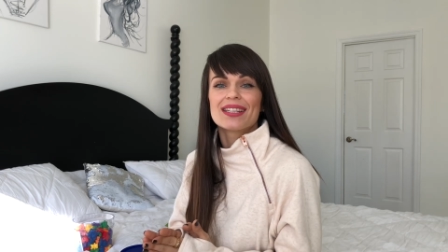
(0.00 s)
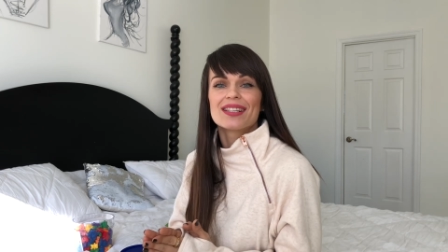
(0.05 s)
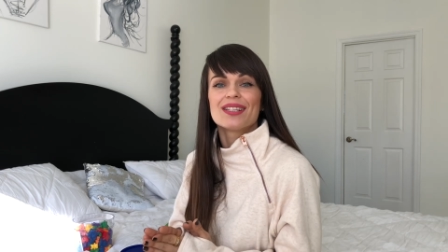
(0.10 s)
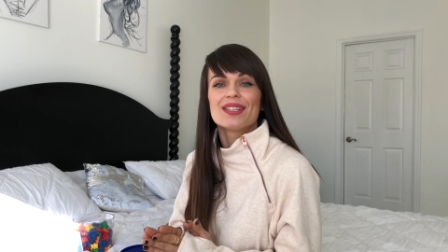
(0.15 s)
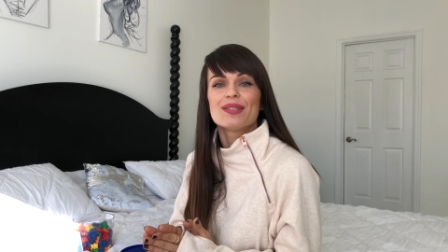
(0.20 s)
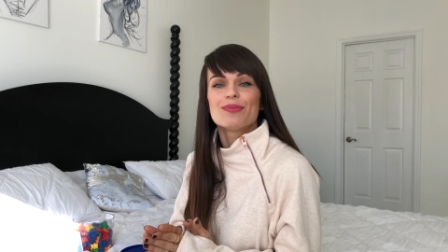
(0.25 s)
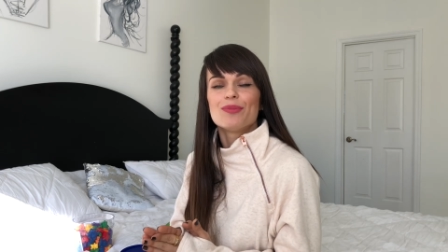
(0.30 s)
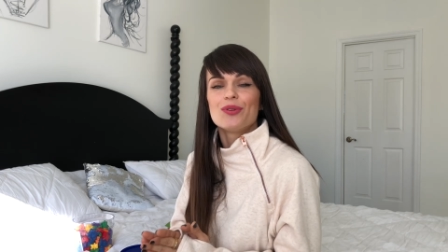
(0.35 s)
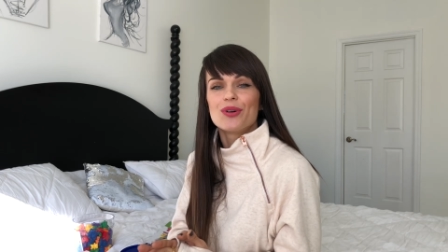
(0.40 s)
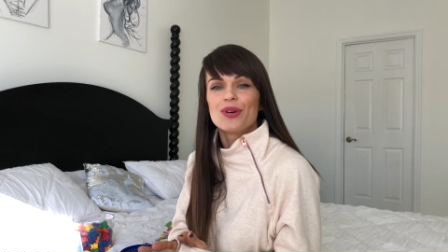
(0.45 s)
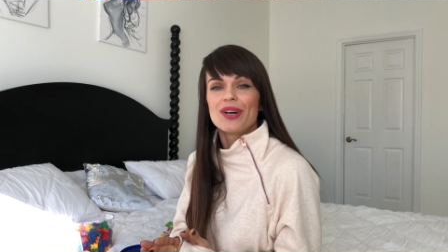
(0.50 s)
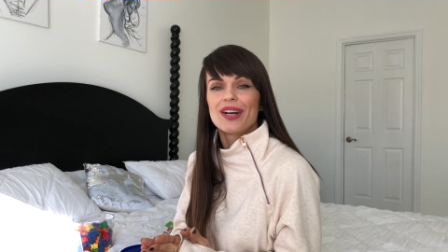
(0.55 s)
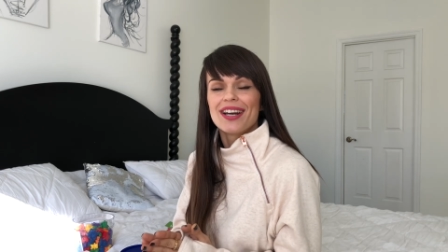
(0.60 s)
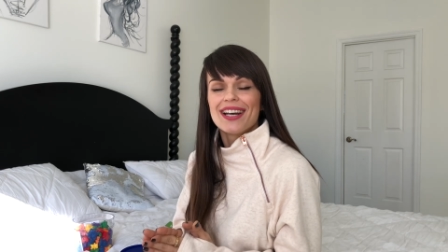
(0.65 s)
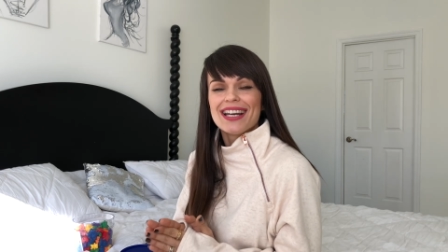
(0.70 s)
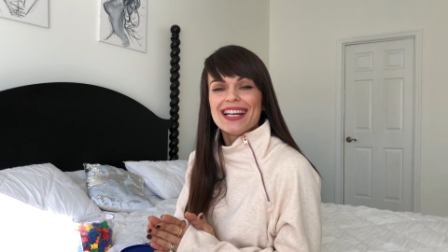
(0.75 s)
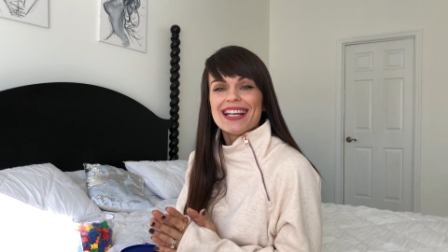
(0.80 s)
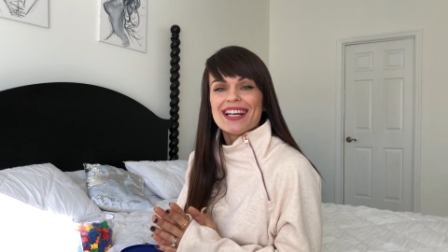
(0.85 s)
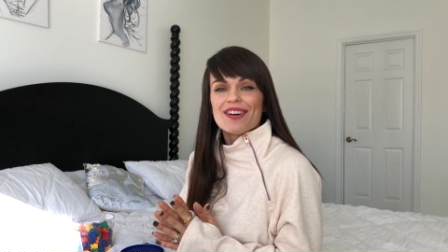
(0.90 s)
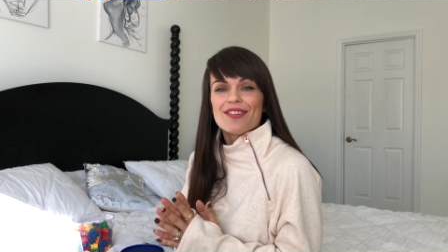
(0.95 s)
There is more
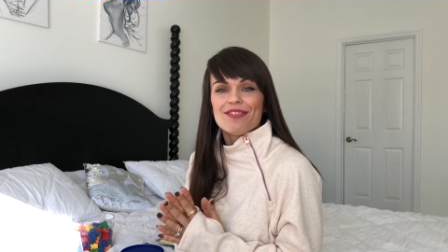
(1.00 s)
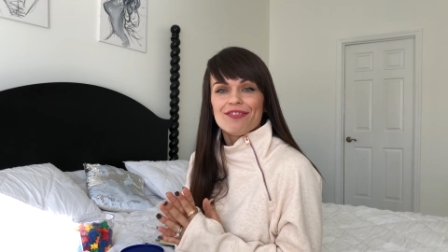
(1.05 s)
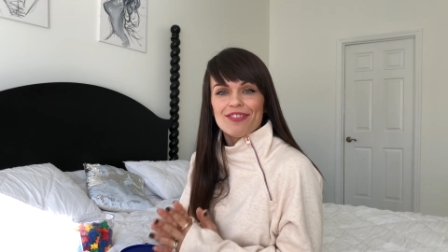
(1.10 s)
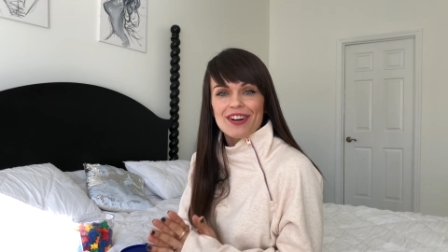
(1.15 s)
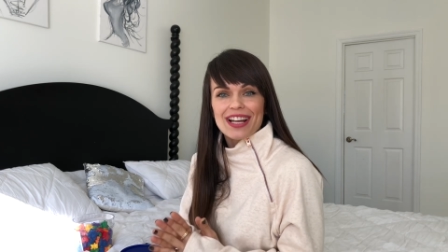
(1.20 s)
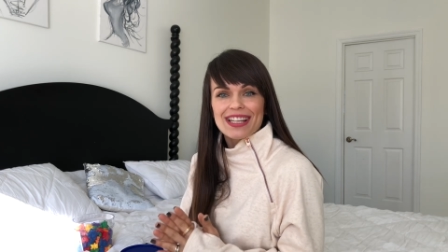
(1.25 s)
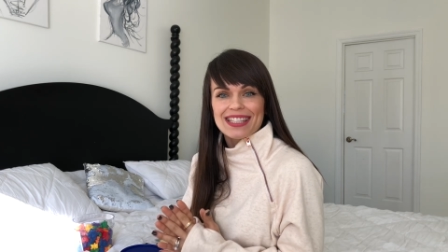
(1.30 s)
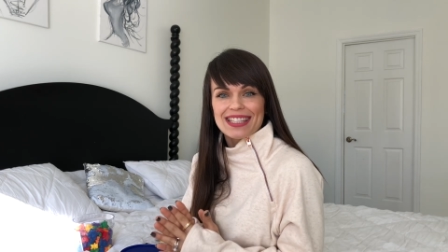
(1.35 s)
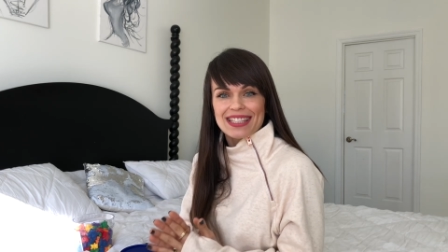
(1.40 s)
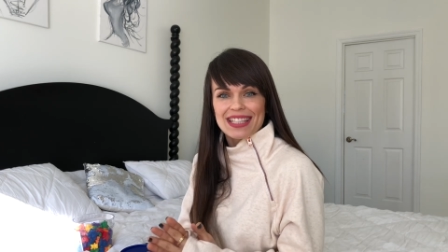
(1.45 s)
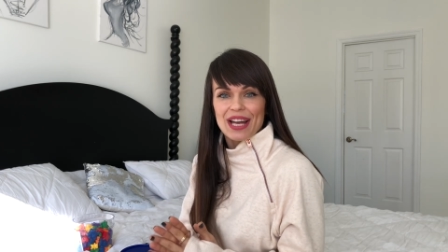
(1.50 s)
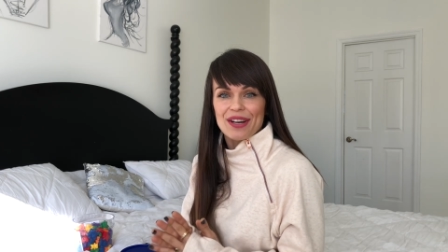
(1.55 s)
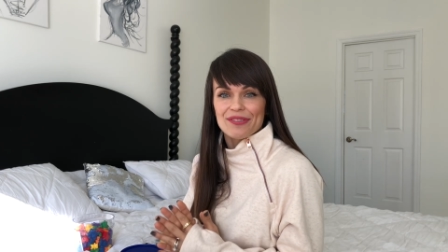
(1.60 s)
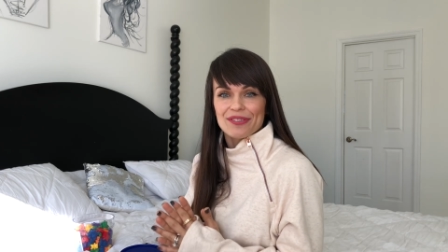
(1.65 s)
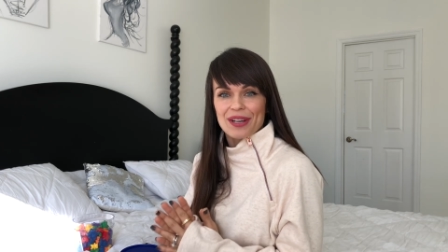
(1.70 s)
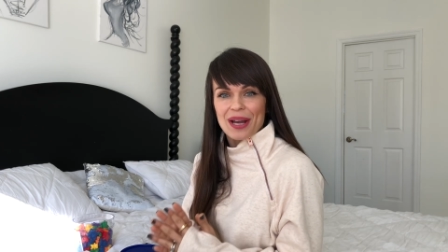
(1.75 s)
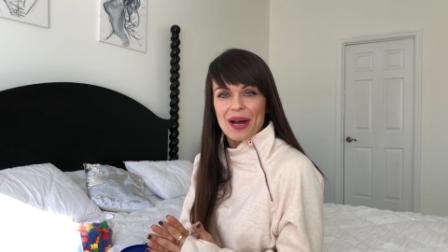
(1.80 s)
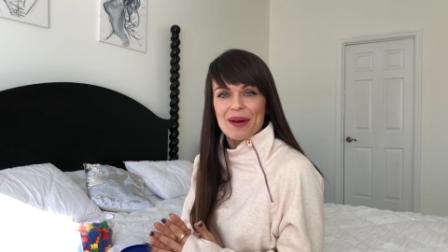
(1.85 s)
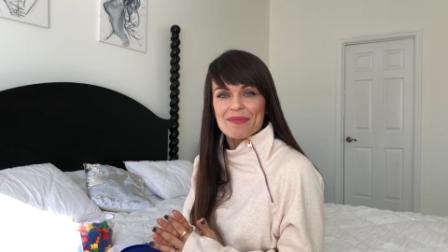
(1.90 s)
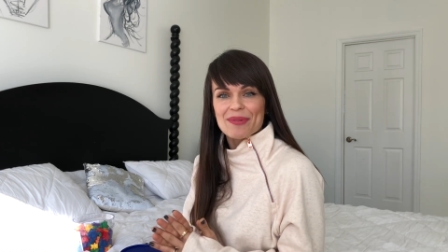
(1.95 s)
fun
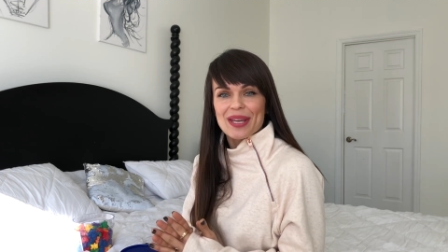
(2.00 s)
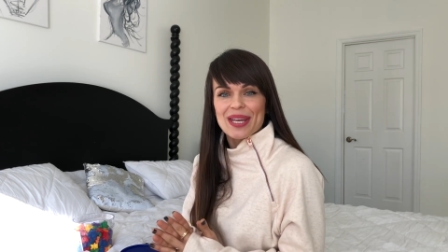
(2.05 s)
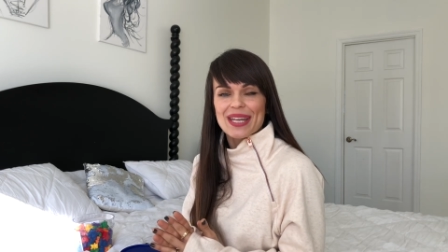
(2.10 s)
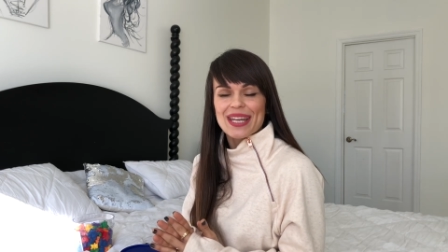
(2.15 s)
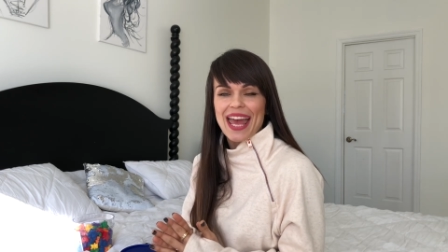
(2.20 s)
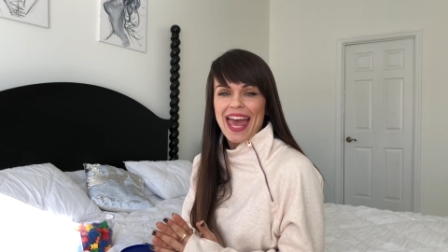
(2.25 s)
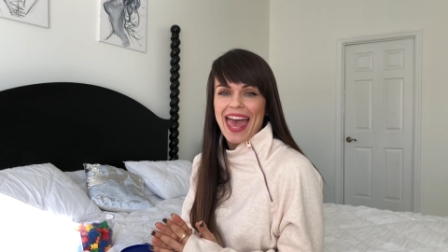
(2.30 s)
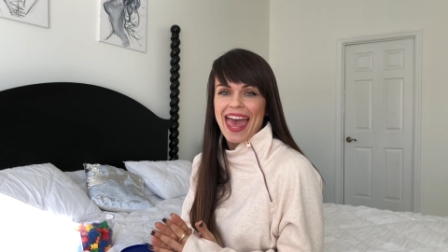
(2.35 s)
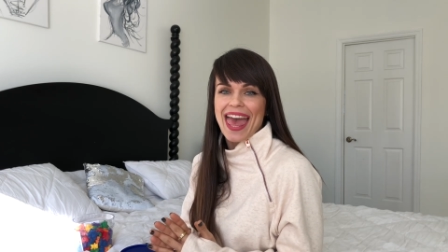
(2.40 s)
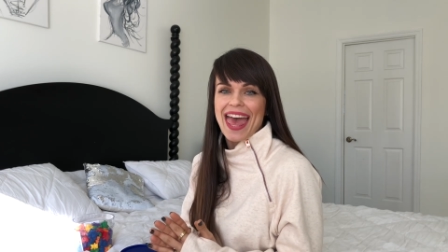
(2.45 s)
stuff coming